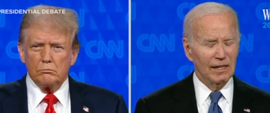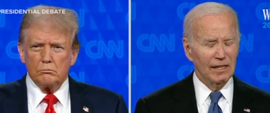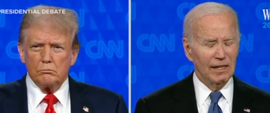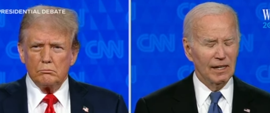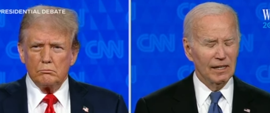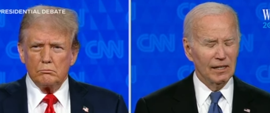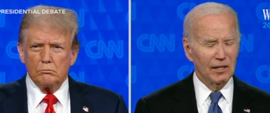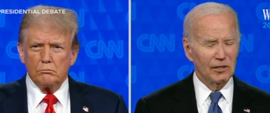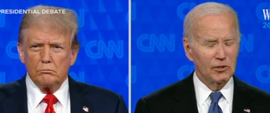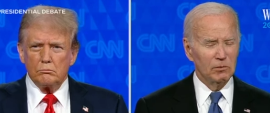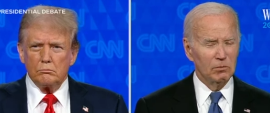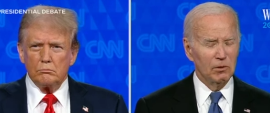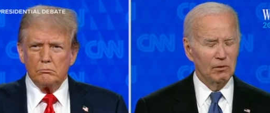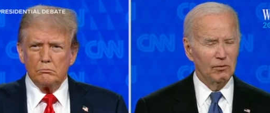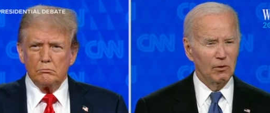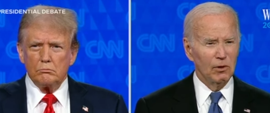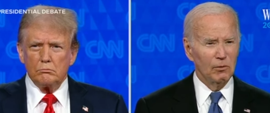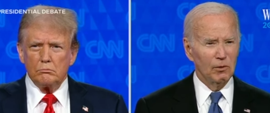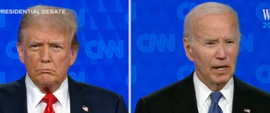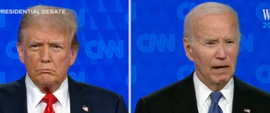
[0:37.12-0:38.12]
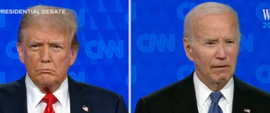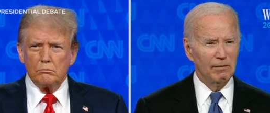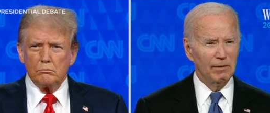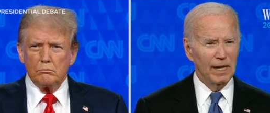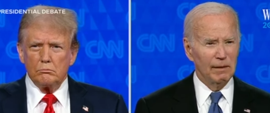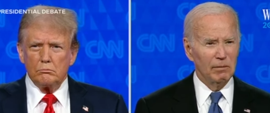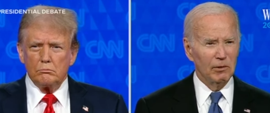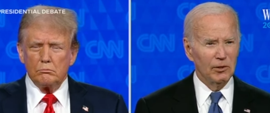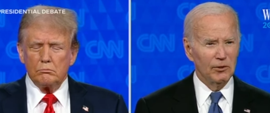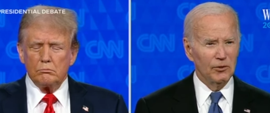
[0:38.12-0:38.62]
Speaker 1: will have to hang
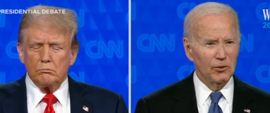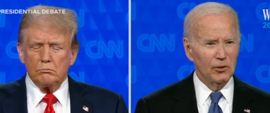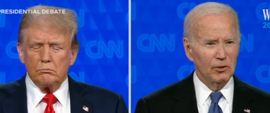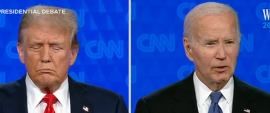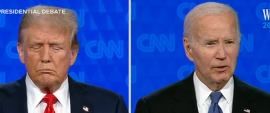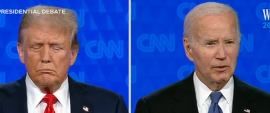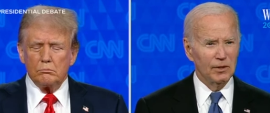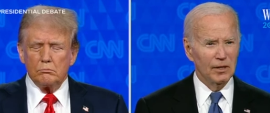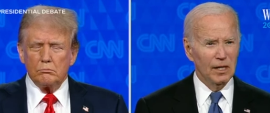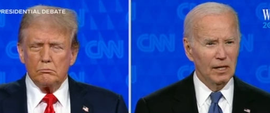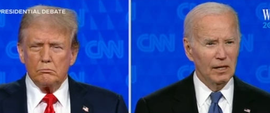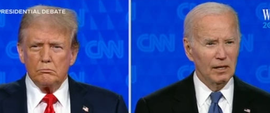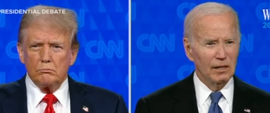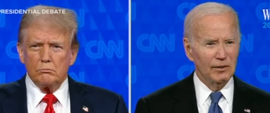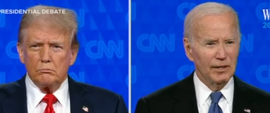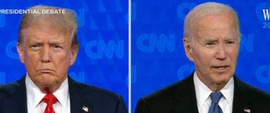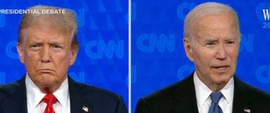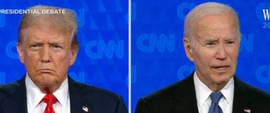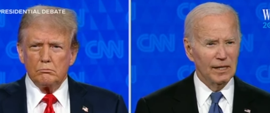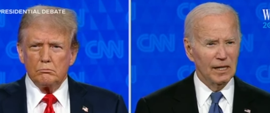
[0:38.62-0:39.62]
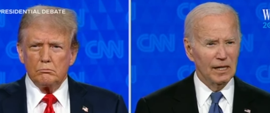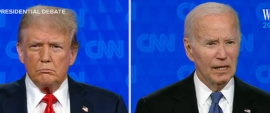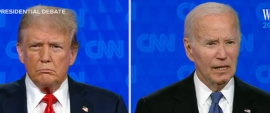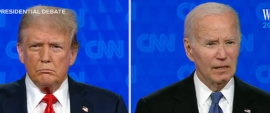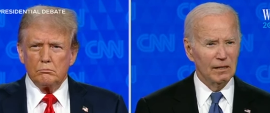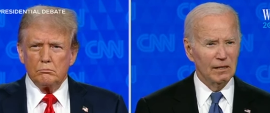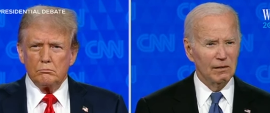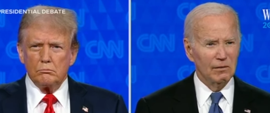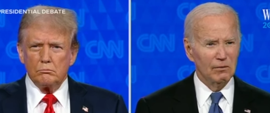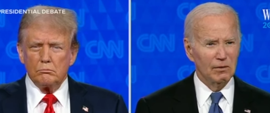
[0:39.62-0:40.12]
yourself with a
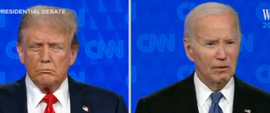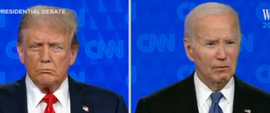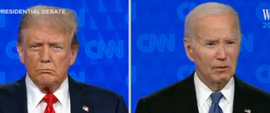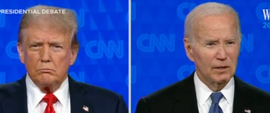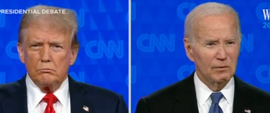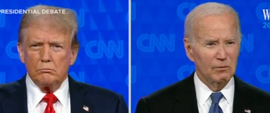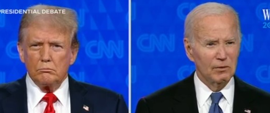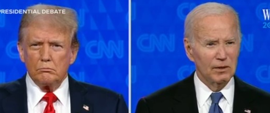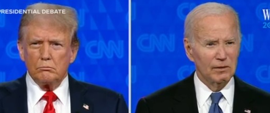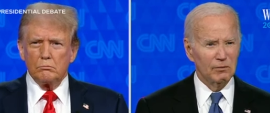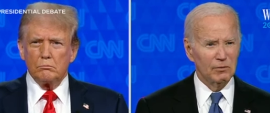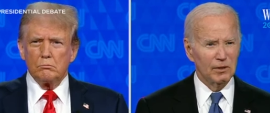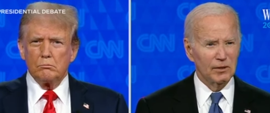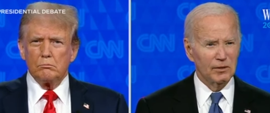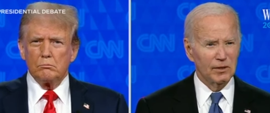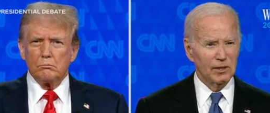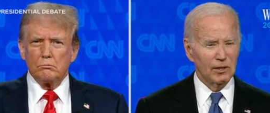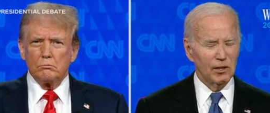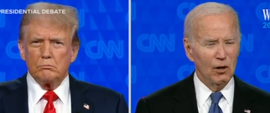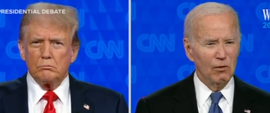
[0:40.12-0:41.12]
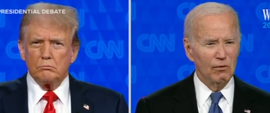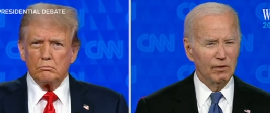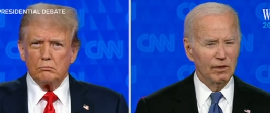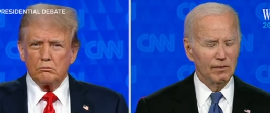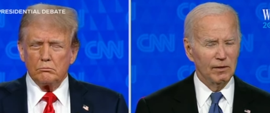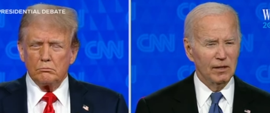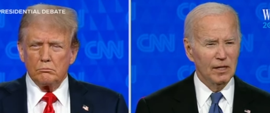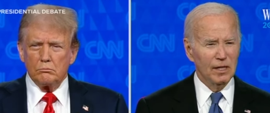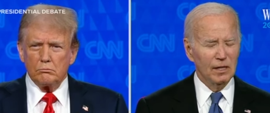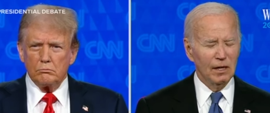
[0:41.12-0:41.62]
noose on a tree. And
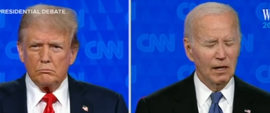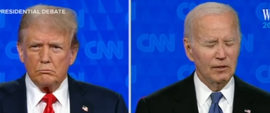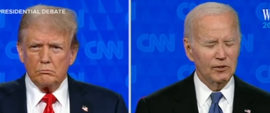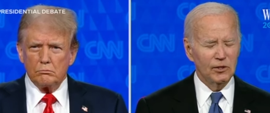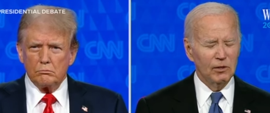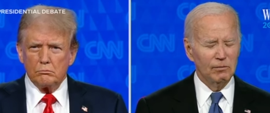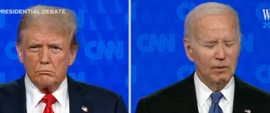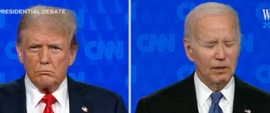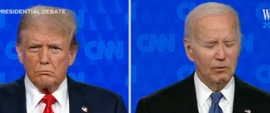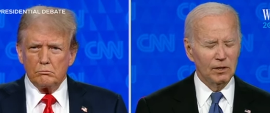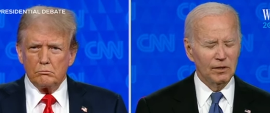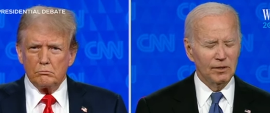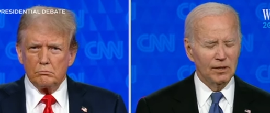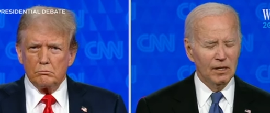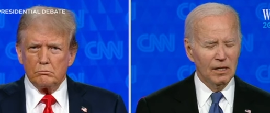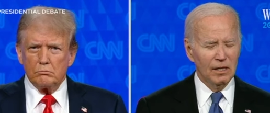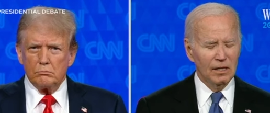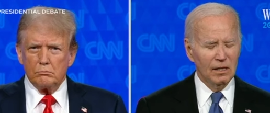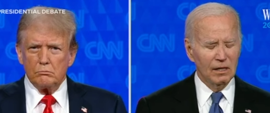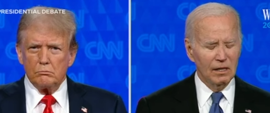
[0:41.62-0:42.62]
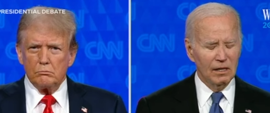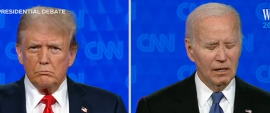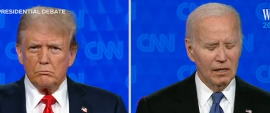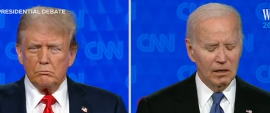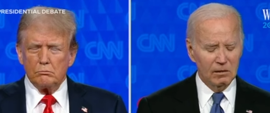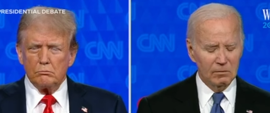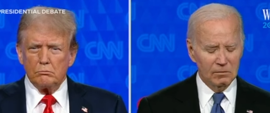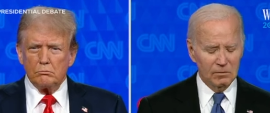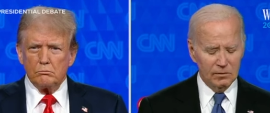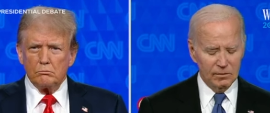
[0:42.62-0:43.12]
if you're an anti-Trump
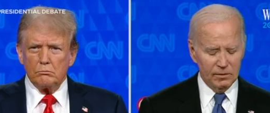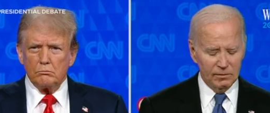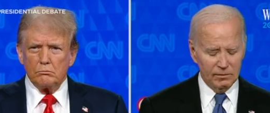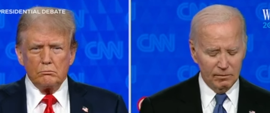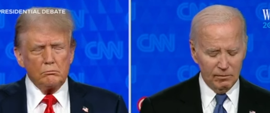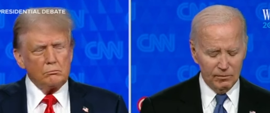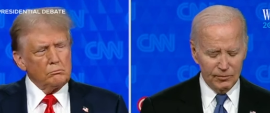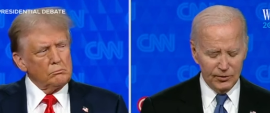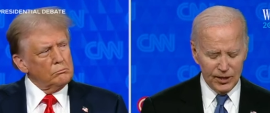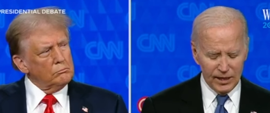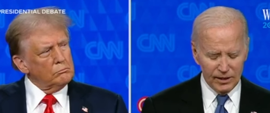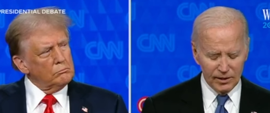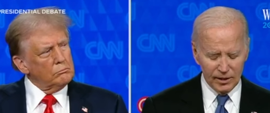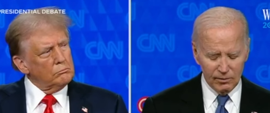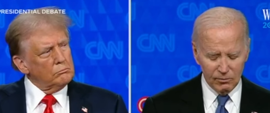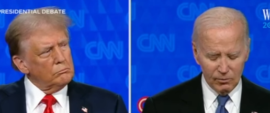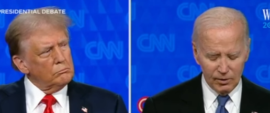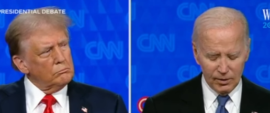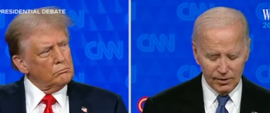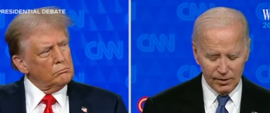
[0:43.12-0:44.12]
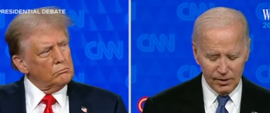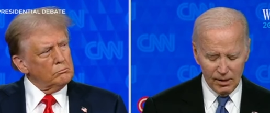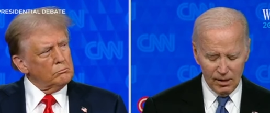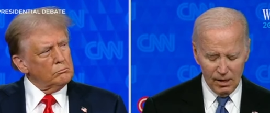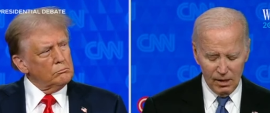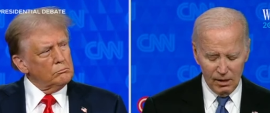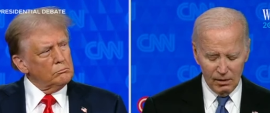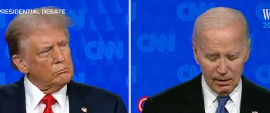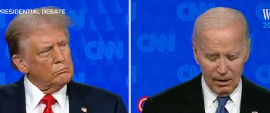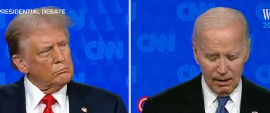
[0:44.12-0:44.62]
conservative, too
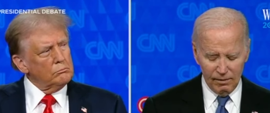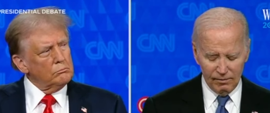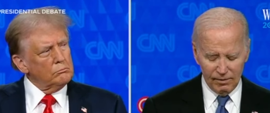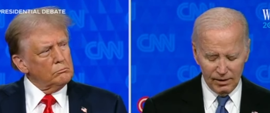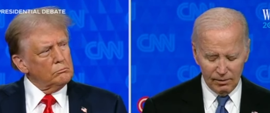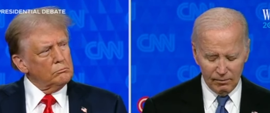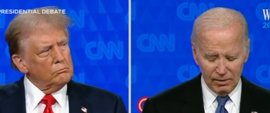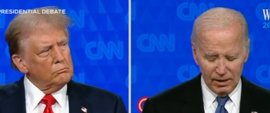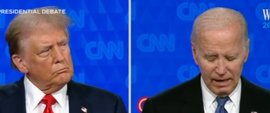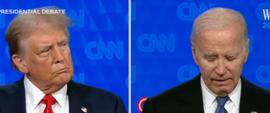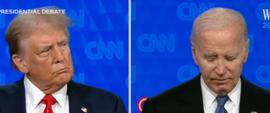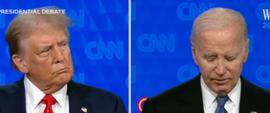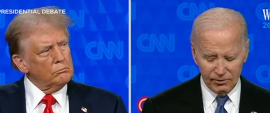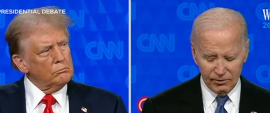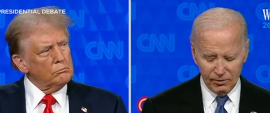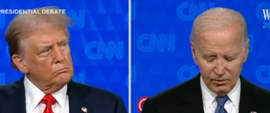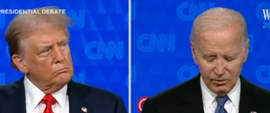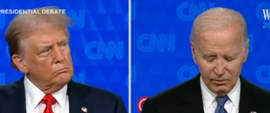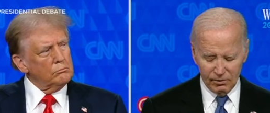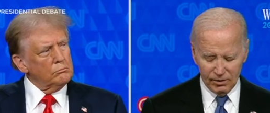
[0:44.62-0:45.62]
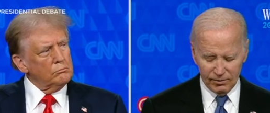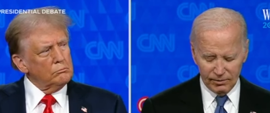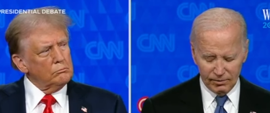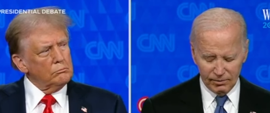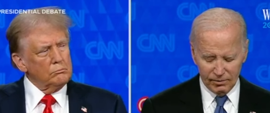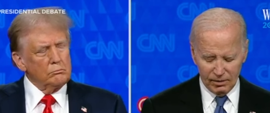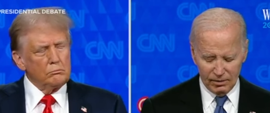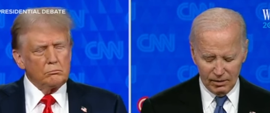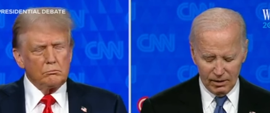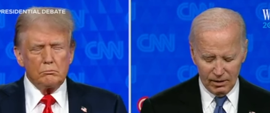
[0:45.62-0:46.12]
bad. Same thing.
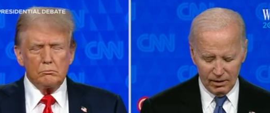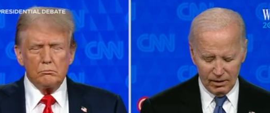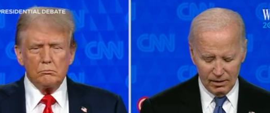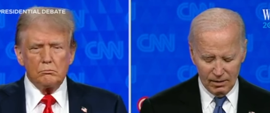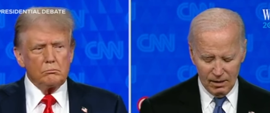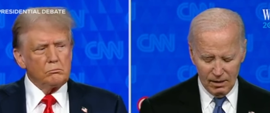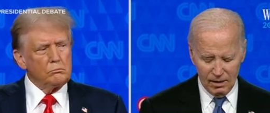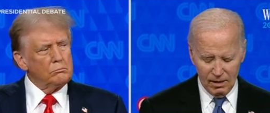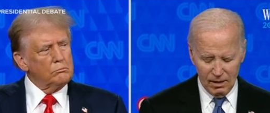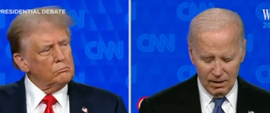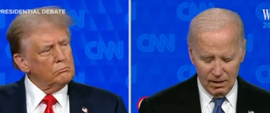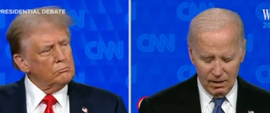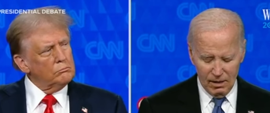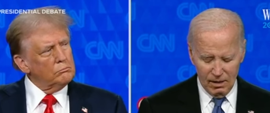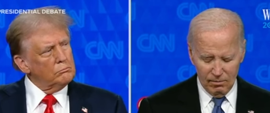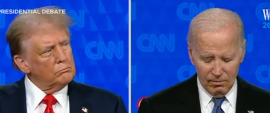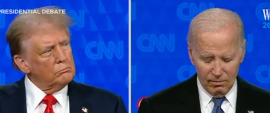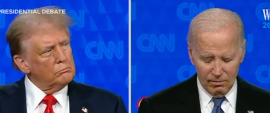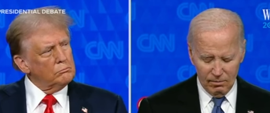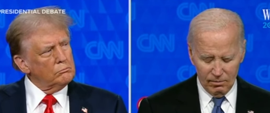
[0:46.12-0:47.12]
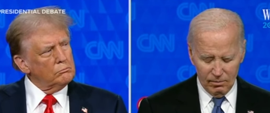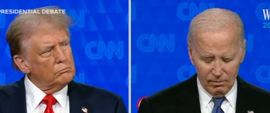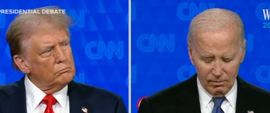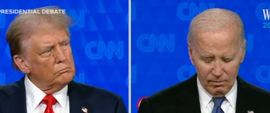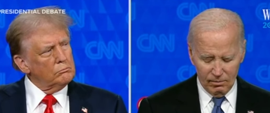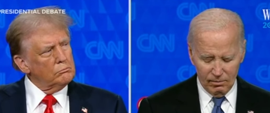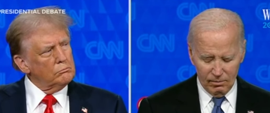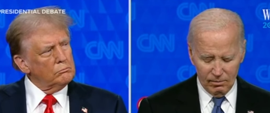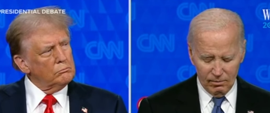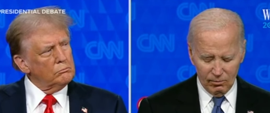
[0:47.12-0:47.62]
You're politically
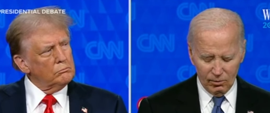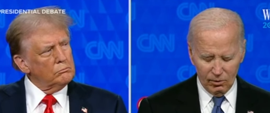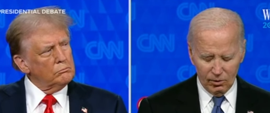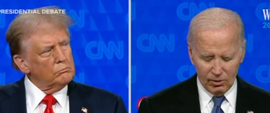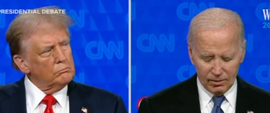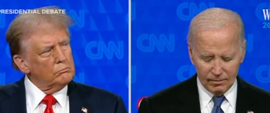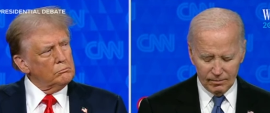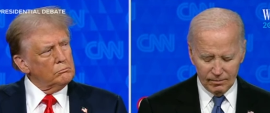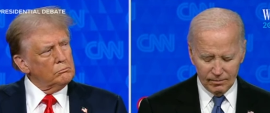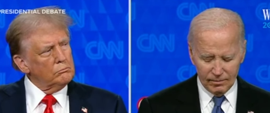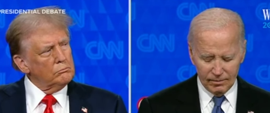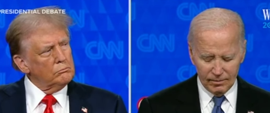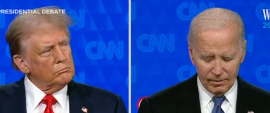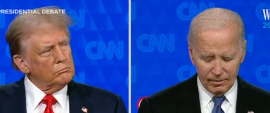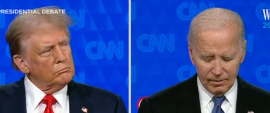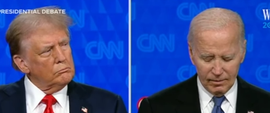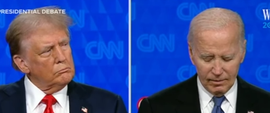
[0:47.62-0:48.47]
homeless.